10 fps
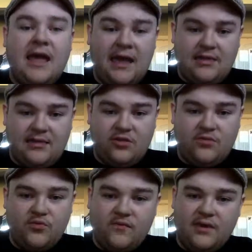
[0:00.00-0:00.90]
hate this
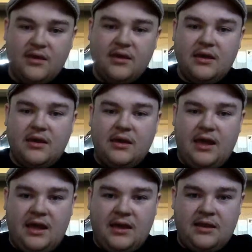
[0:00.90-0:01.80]
movie.
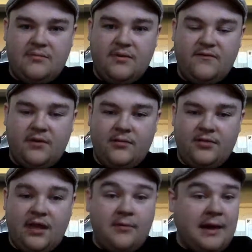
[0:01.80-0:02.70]
And before I
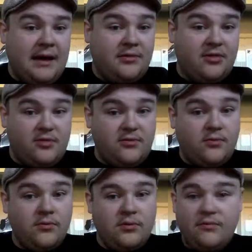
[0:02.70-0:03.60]
was like, wow, this is
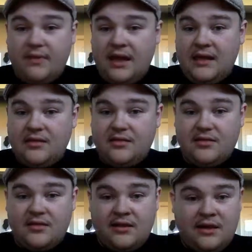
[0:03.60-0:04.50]
cool. Hey, this
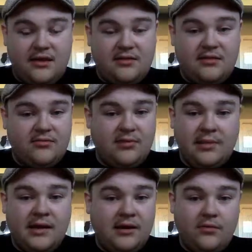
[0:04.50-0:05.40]
is nice. There's a
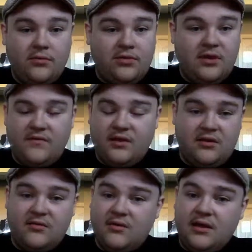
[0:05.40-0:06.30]
lot of cool stuff in
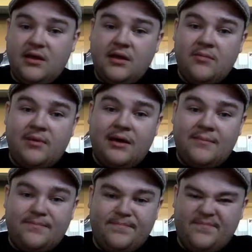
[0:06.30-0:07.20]
here.
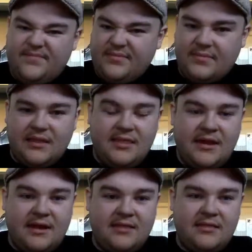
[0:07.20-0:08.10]
But
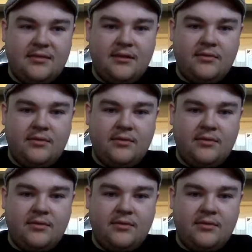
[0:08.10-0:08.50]
then